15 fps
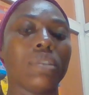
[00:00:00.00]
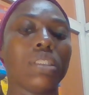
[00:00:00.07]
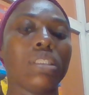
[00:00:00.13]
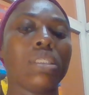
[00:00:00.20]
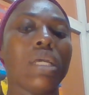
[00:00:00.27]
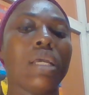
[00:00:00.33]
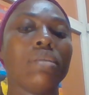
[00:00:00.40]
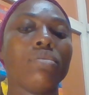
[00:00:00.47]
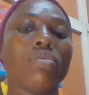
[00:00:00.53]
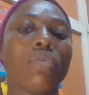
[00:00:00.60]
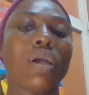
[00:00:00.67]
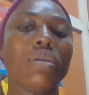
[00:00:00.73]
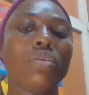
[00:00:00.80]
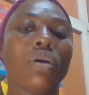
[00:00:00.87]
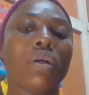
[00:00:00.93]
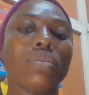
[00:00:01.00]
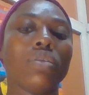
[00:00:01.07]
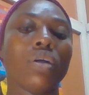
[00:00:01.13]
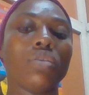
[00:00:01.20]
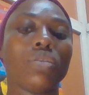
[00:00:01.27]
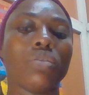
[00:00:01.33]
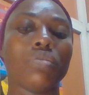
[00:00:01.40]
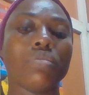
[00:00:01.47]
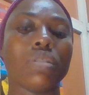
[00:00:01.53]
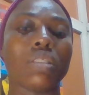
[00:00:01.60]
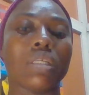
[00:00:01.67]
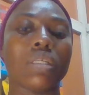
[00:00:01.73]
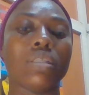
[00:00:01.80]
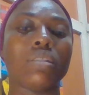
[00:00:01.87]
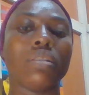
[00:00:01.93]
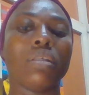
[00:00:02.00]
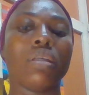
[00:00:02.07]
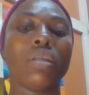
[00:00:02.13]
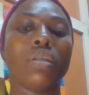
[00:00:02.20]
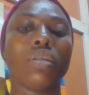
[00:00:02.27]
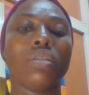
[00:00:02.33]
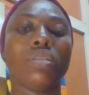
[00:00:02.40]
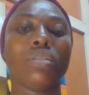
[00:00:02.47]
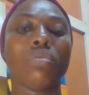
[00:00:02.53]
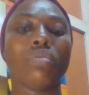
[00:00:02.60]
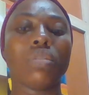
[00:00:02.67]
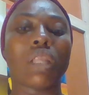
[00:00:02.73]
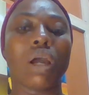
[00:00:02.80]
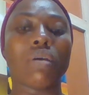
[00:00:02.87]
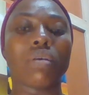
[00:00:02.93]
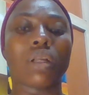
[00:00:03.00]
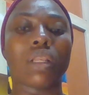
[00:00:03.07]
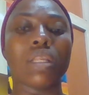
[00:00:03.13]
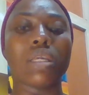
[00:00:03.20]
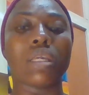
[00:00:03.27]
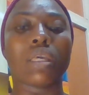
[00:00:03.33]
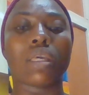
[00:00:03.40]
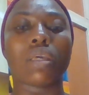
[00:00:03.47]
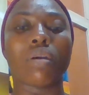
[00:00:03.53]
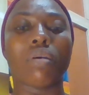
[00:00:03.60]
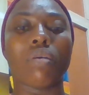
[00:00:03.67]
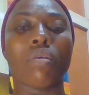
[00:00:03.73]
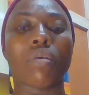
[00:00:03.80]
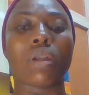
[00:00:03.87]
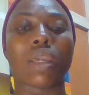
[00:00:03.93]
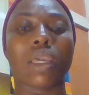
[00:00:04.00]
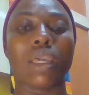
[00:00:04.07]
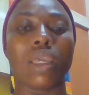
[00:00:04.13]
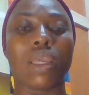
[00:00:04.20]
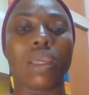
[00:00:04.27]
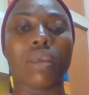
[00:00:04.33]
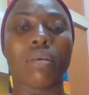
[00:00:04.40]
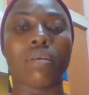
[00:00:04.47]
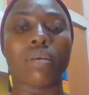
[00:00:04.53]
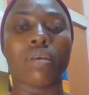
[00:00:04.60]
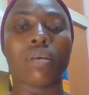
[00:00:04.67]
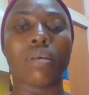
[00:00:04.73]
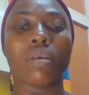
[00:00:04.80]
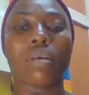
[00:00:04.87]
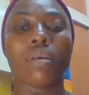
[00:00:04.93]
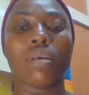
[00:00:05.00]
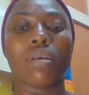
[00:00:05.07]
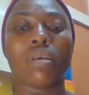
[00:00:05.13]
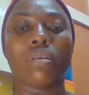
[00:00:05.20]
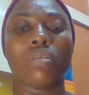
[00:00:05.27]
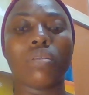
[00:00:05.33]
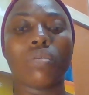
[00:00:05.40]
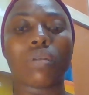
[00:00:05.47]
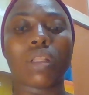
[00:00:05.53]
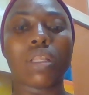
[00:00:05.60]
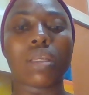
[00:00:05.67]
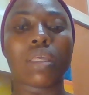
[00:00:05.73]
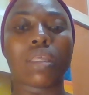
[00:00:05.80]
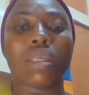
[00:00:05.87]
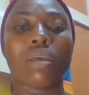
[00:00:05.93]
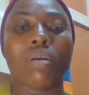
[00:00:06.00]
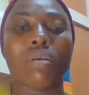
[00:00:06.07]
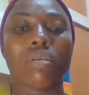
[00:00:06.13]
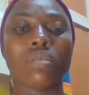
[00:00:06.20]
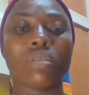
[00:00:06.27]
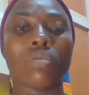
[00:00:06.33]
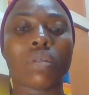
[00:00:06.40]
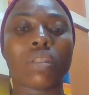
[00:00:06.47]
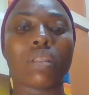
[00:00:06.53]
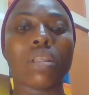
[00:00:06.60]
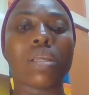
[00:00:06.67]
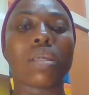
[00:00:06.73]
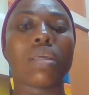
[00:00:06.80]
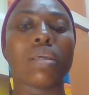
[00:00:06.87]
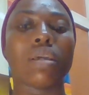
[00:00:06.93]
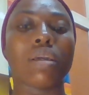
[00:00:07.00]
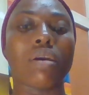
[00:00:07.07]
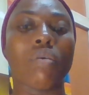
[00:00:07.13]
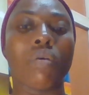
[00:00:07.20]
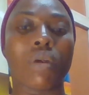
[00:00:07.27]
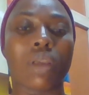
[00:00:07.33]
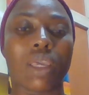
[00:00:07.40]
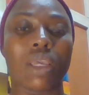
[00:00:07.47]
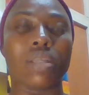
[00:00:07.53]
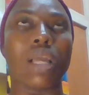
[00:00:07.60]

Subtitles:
Then when you are done choosing, you will now click OK. You click OK.